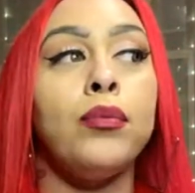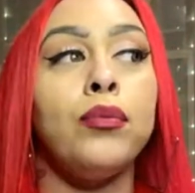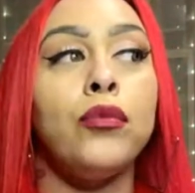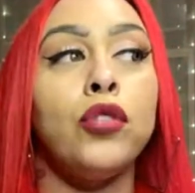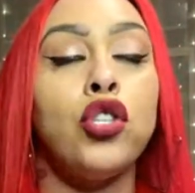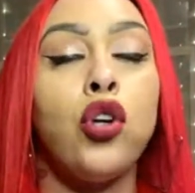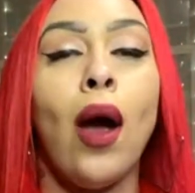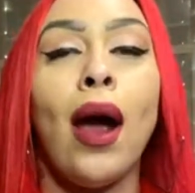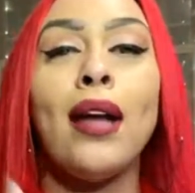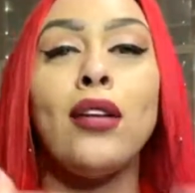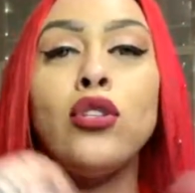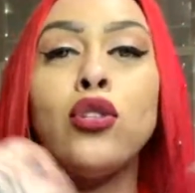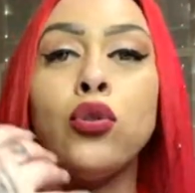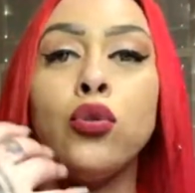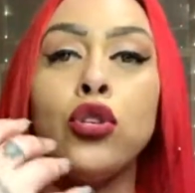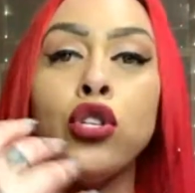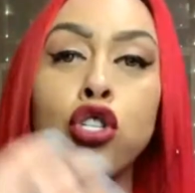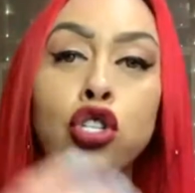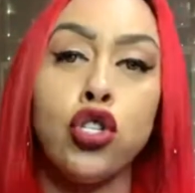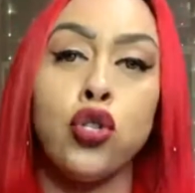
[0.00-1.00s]
try to
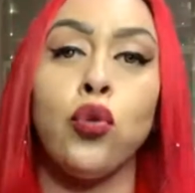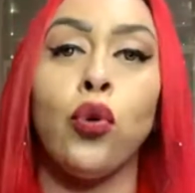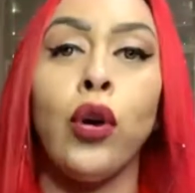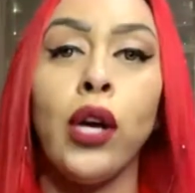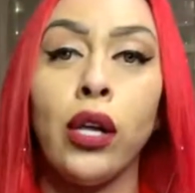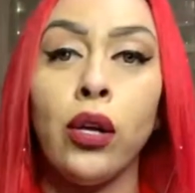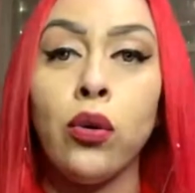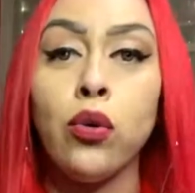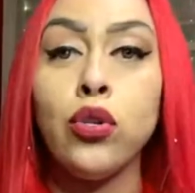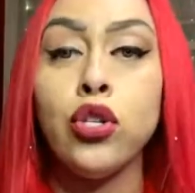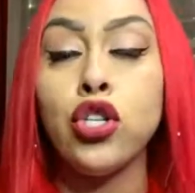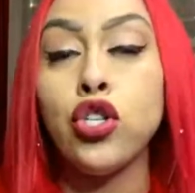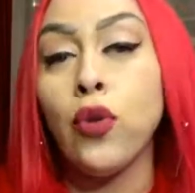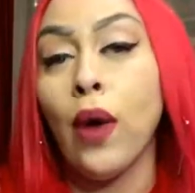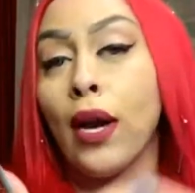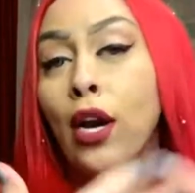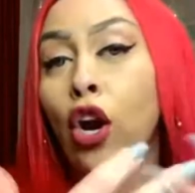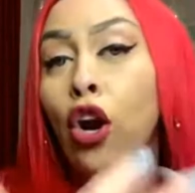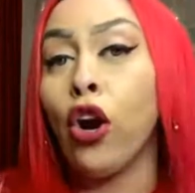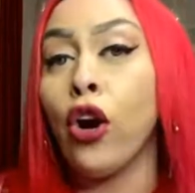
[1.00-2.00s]
destroy you, to try
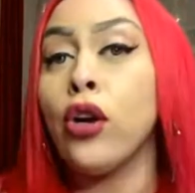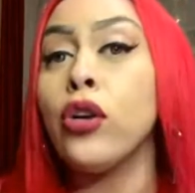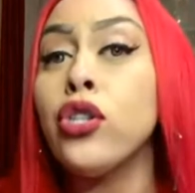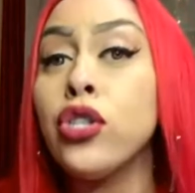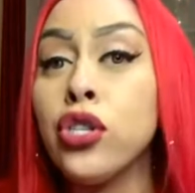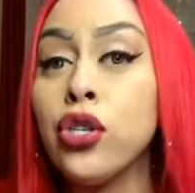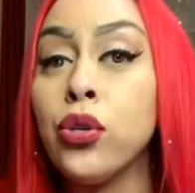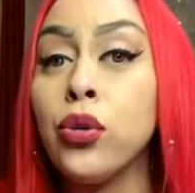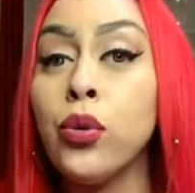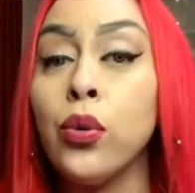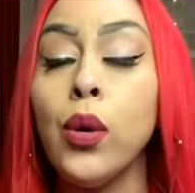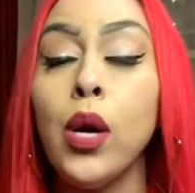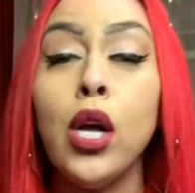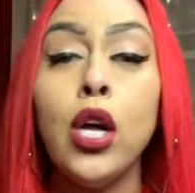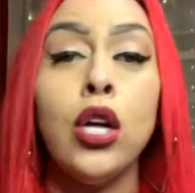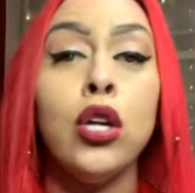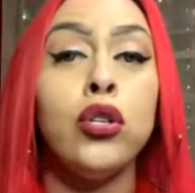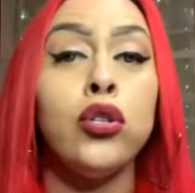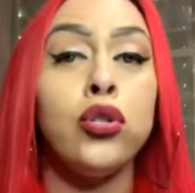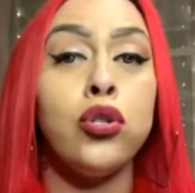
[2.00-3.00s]
to hurt you,
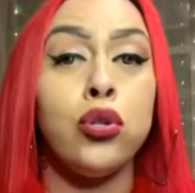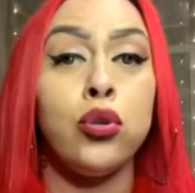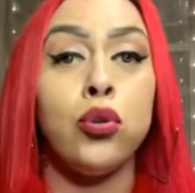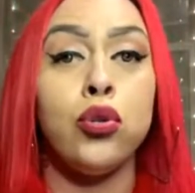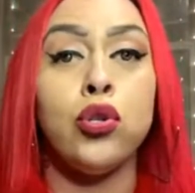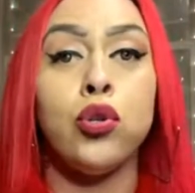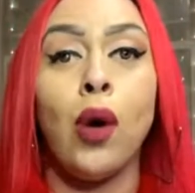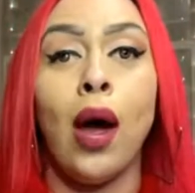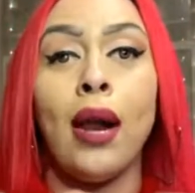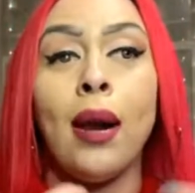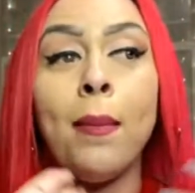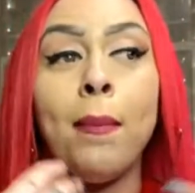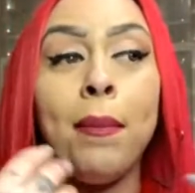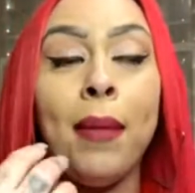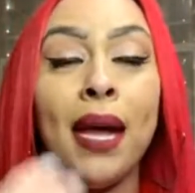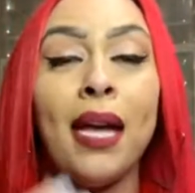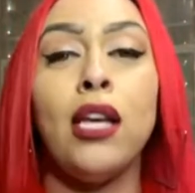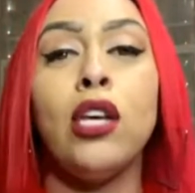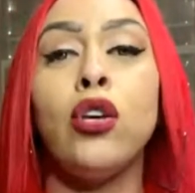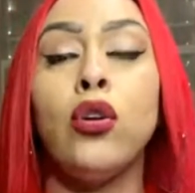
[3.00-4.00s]
to try to
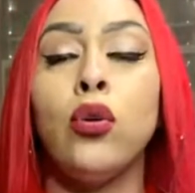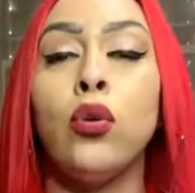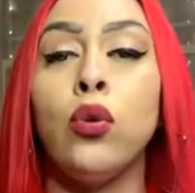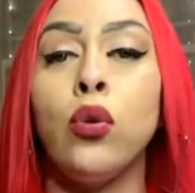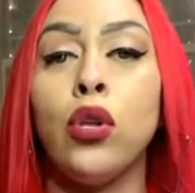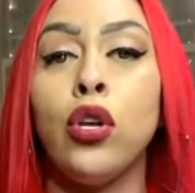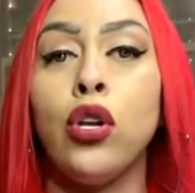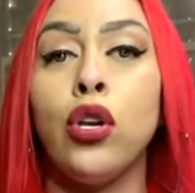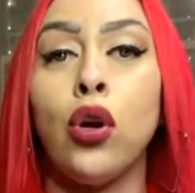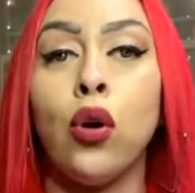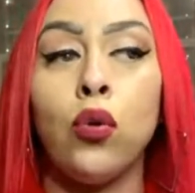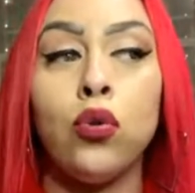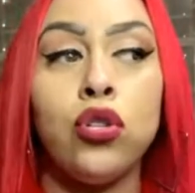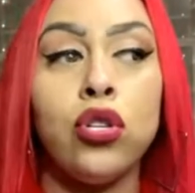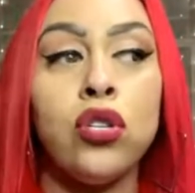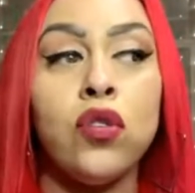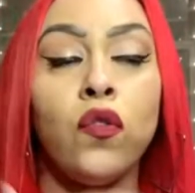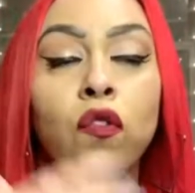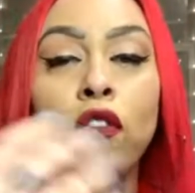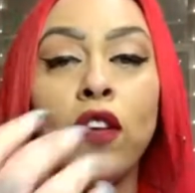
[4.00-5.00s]
make you
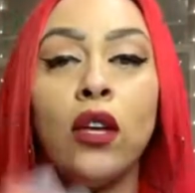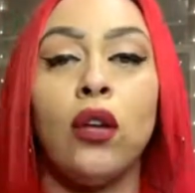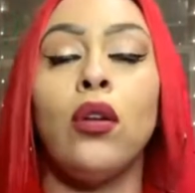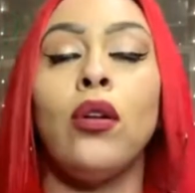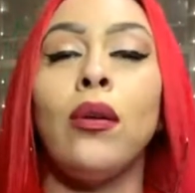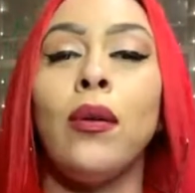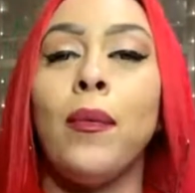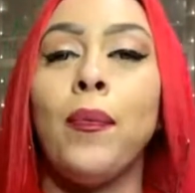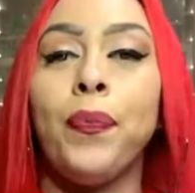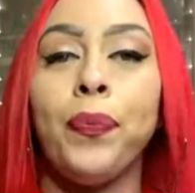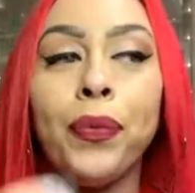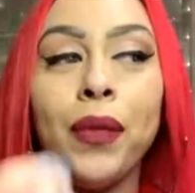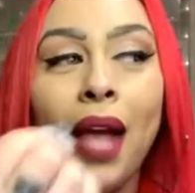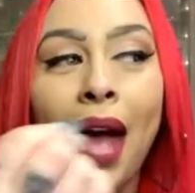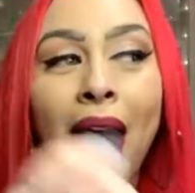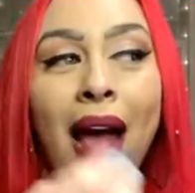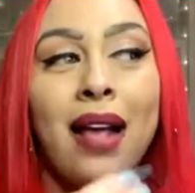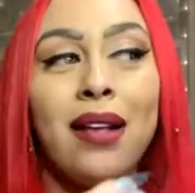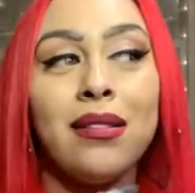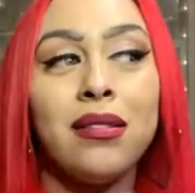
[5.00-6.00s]
just feel
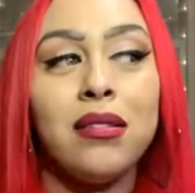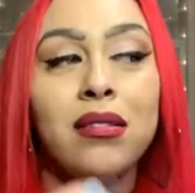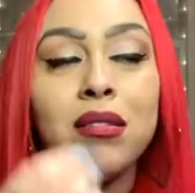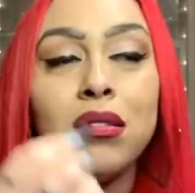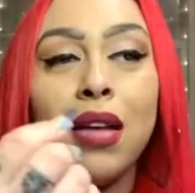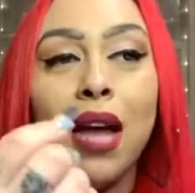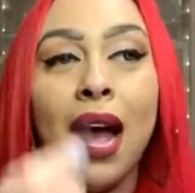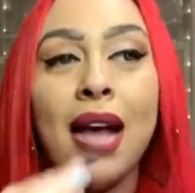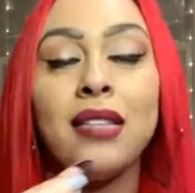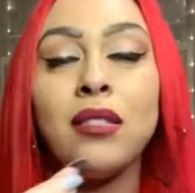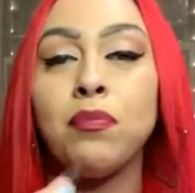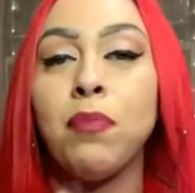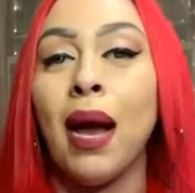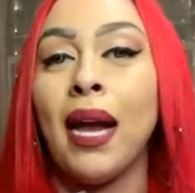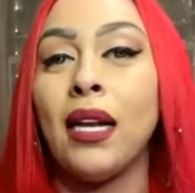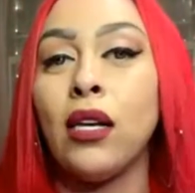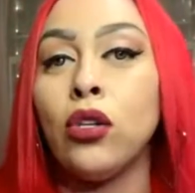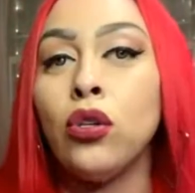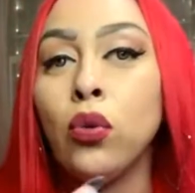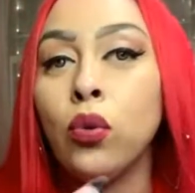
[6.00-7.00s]
as
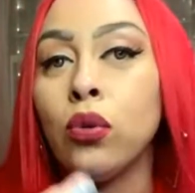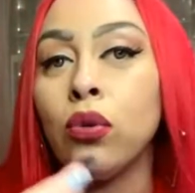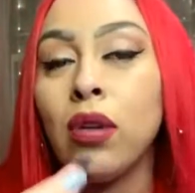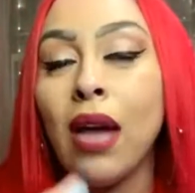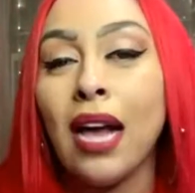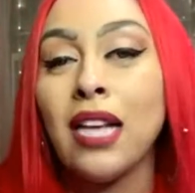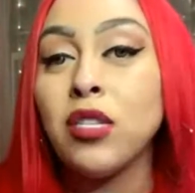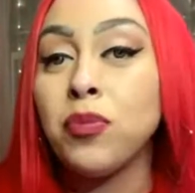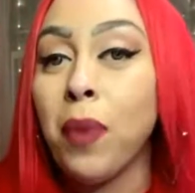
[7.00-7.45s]
minute as